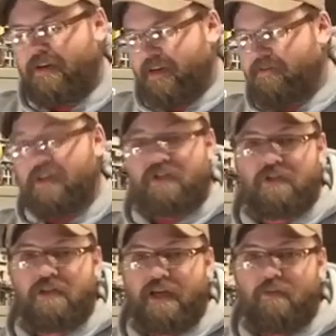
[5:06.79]

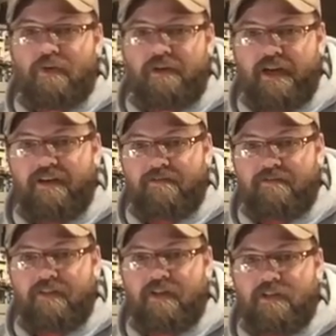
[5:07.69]
Eventually, I will have
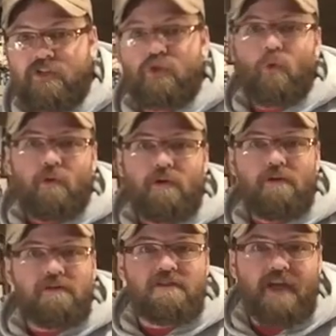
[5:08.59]
the
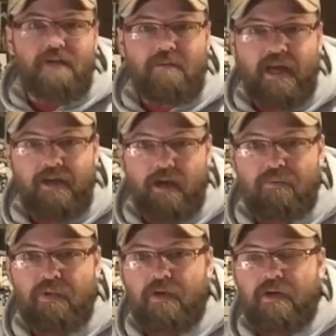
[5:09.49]
store set back
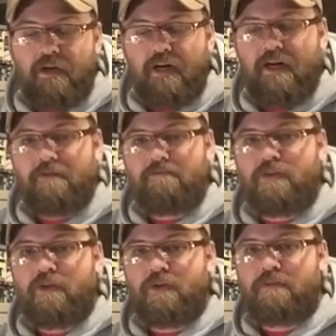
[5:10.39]
up,
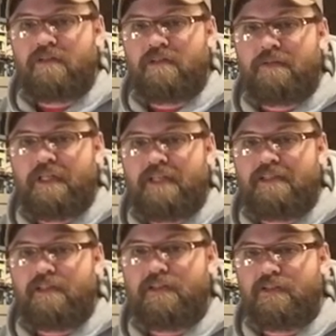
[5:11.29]
so it'll be a little bit
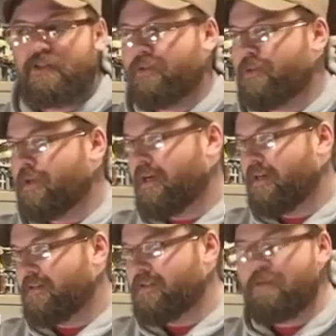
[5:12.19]
easier
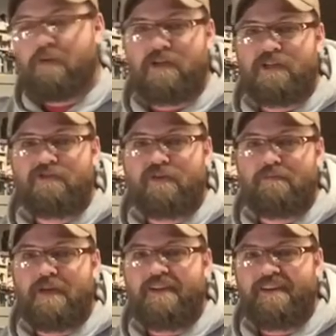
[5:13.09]
to purchase from
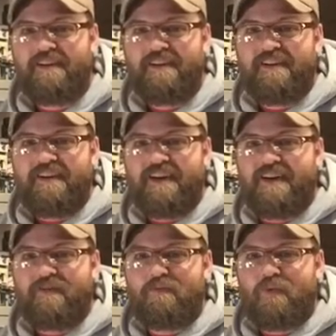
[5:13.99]
me
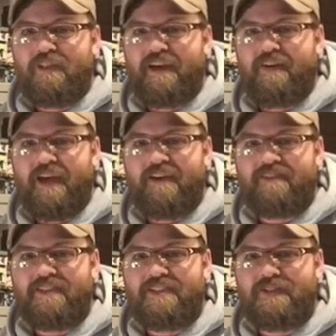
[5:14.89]
without
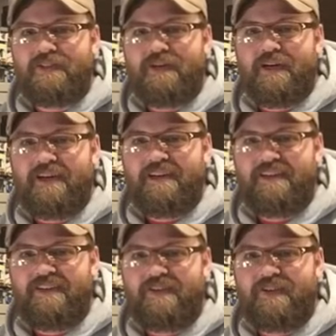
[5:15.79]
having to
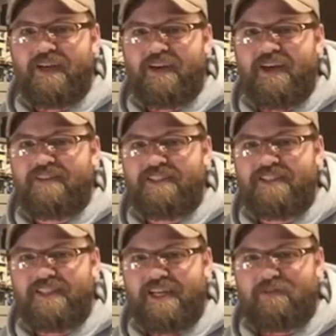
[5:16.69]

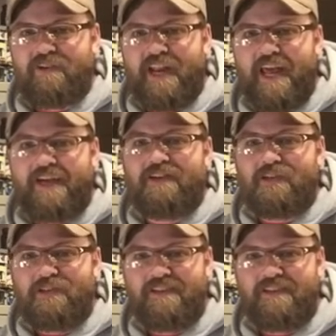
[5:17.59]
like finagle